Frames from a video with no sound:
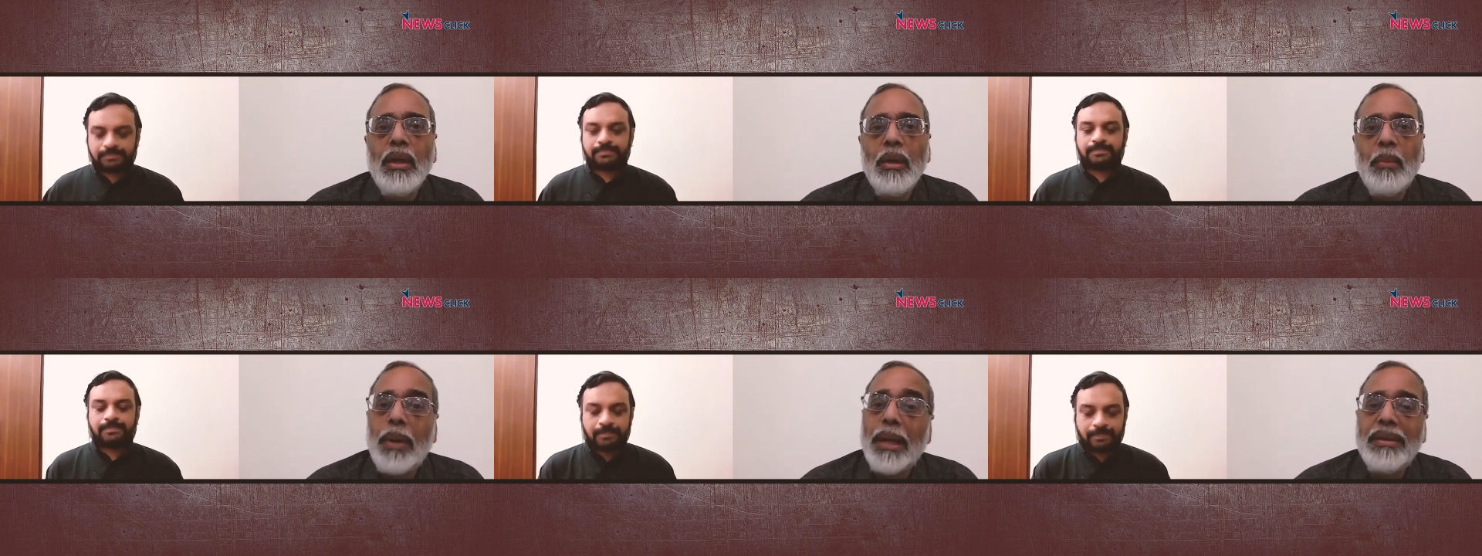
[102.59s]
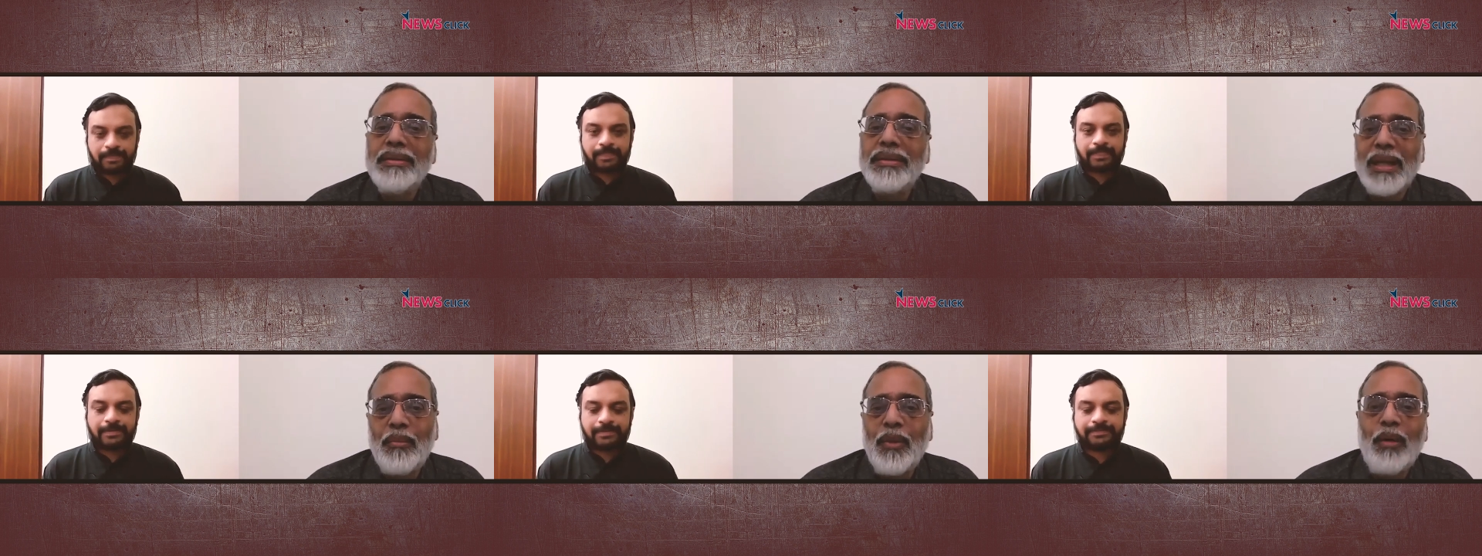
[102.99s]
Speaker 1: but they
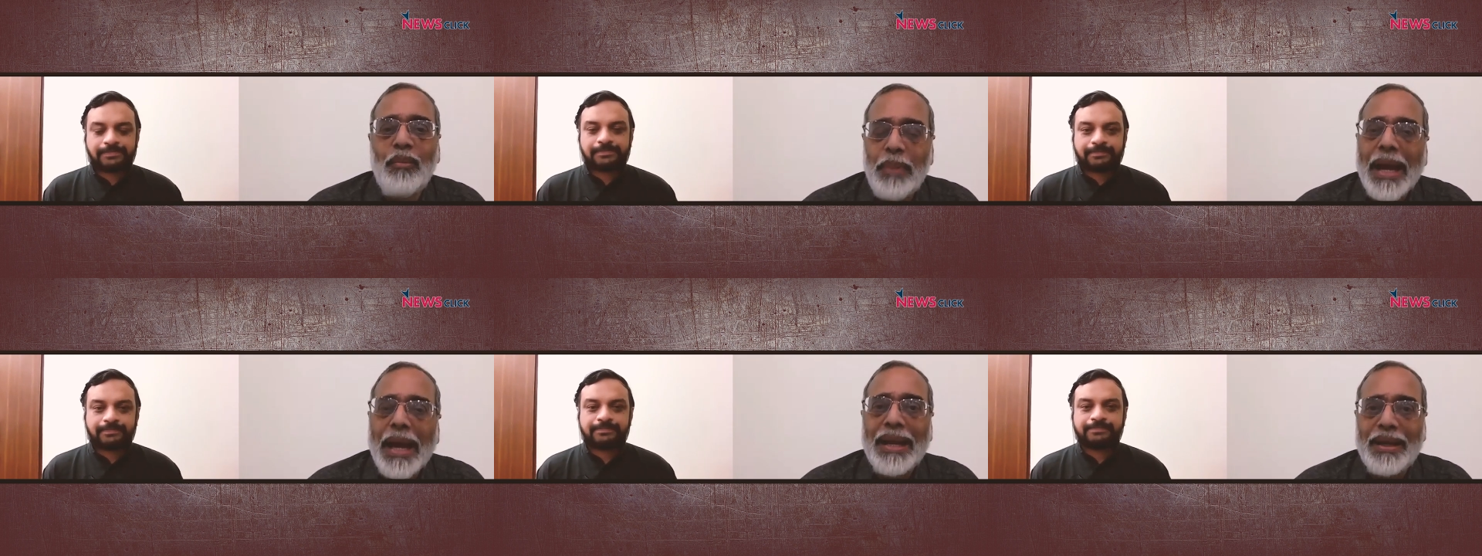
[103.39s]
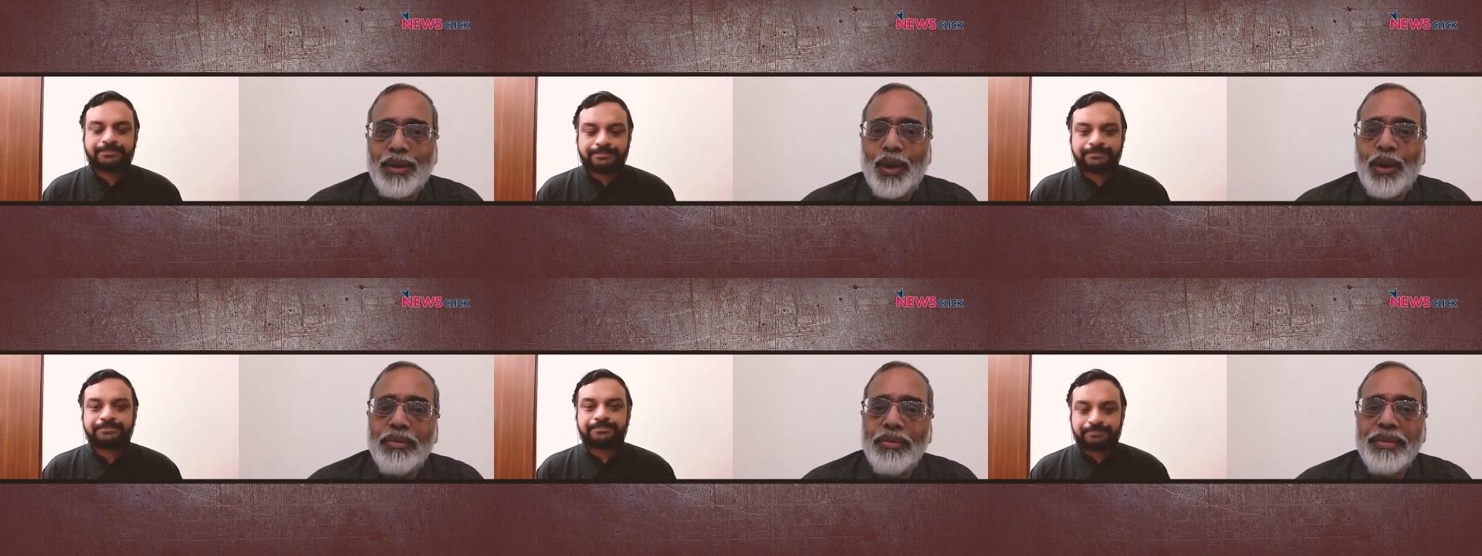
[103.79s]
somehow backed
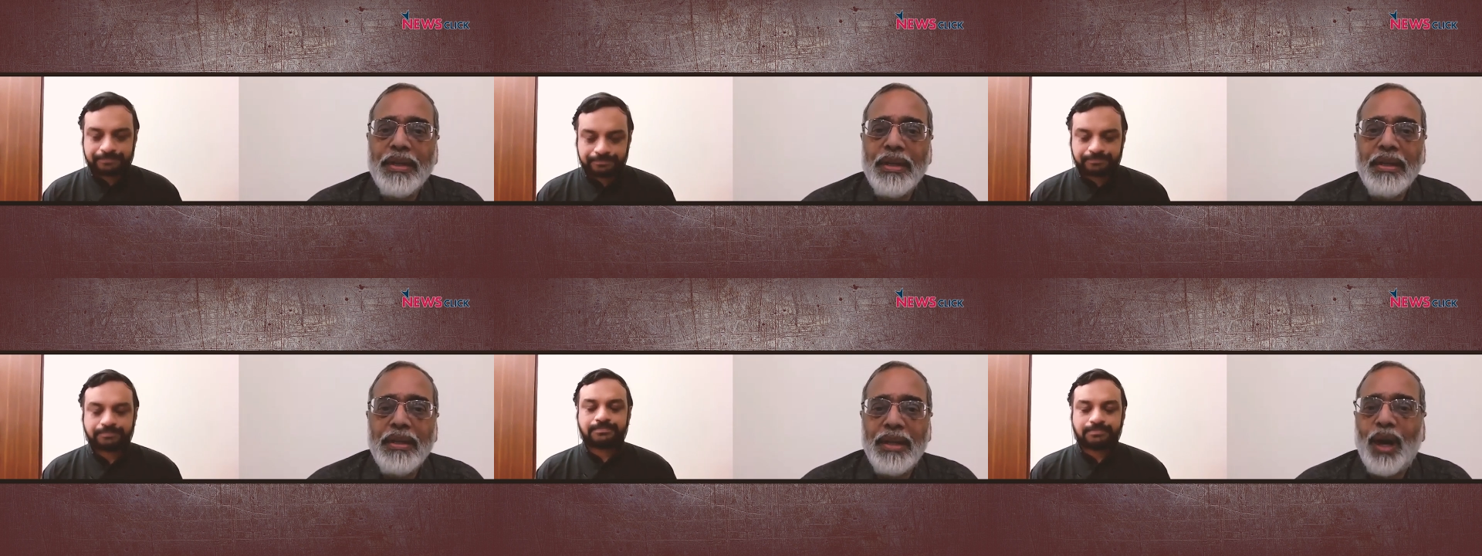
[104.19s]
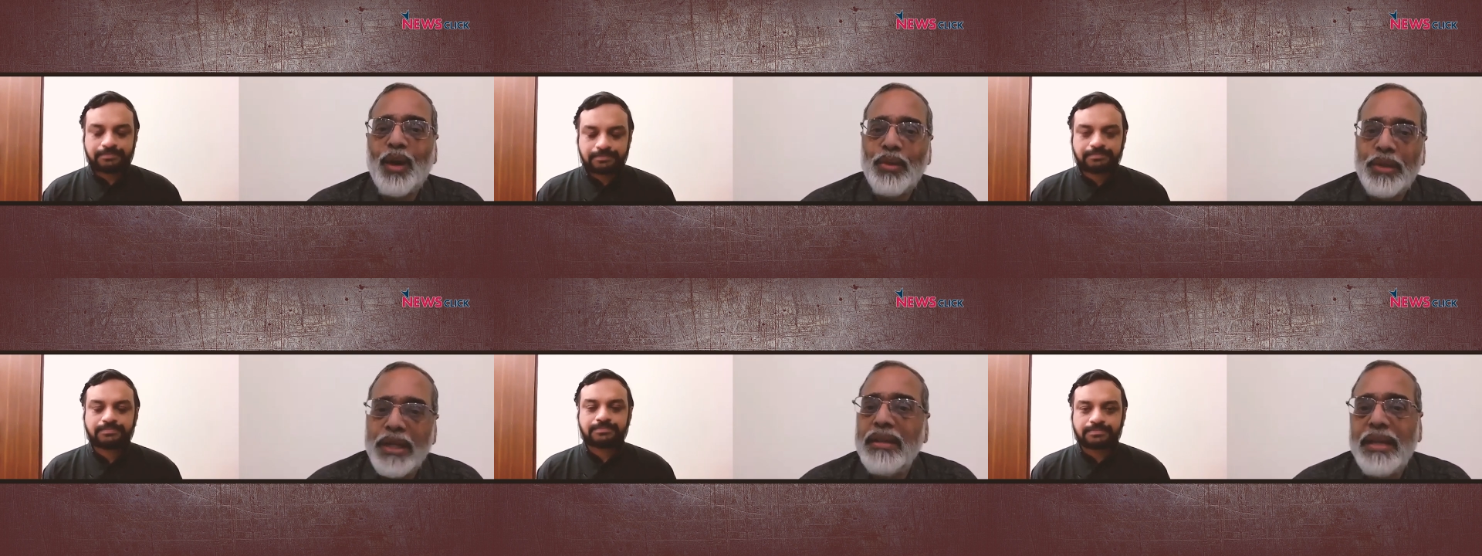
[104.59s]
off. Now,
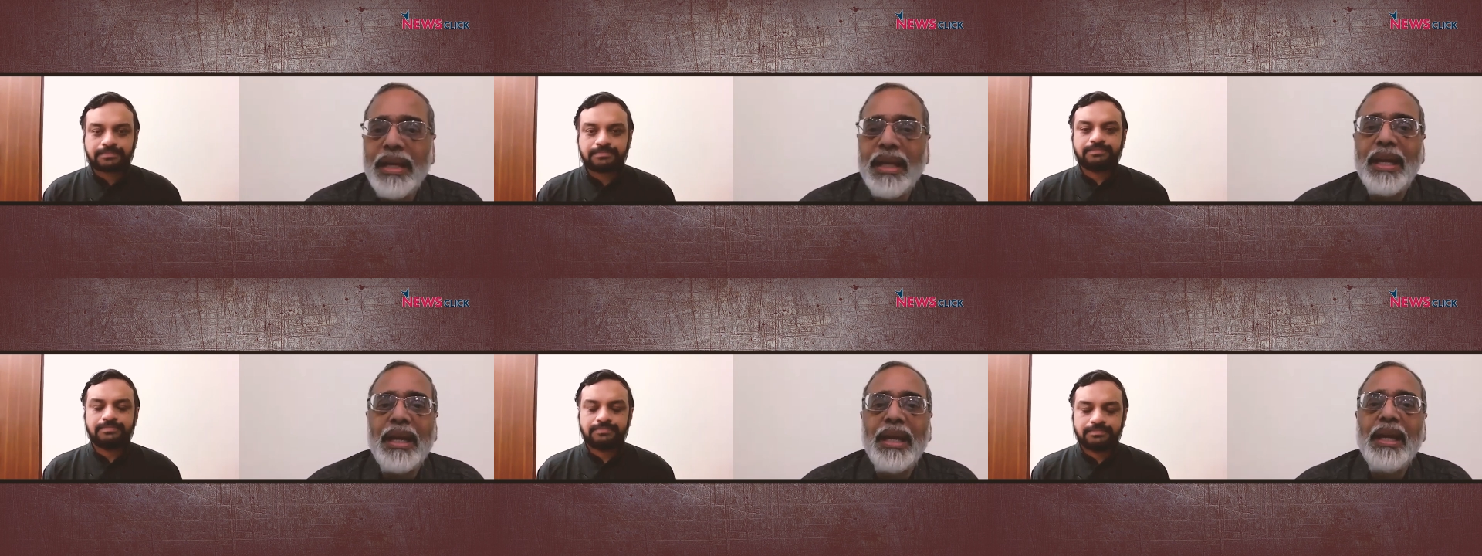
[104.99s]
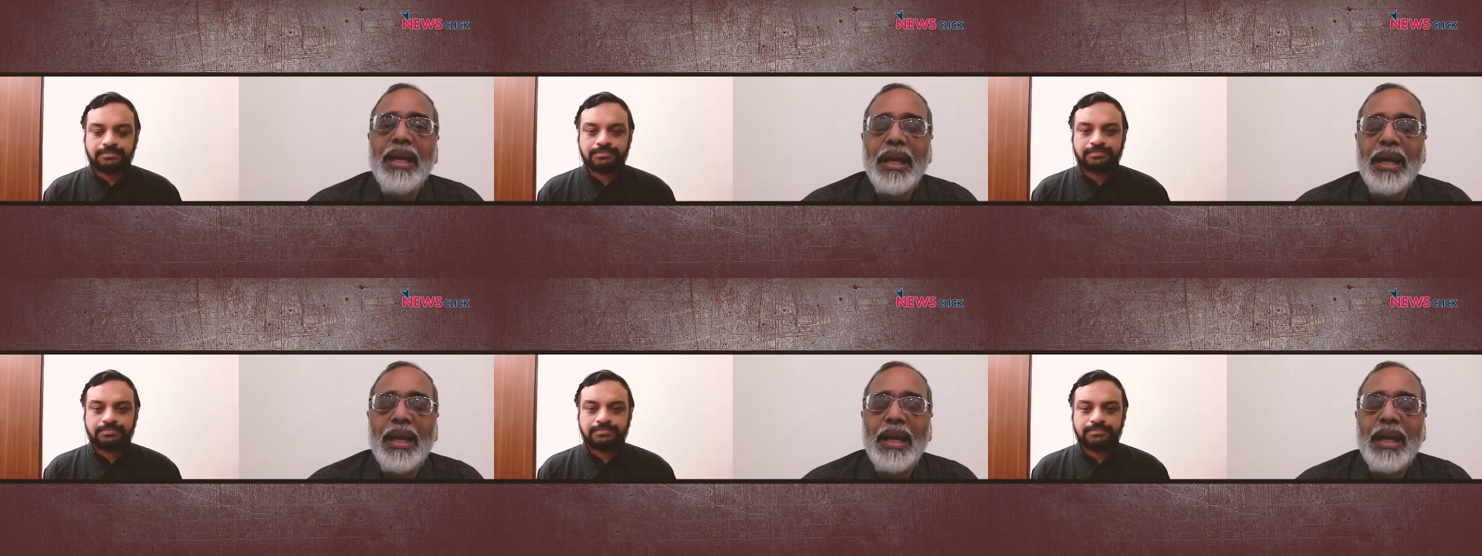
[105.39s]
did they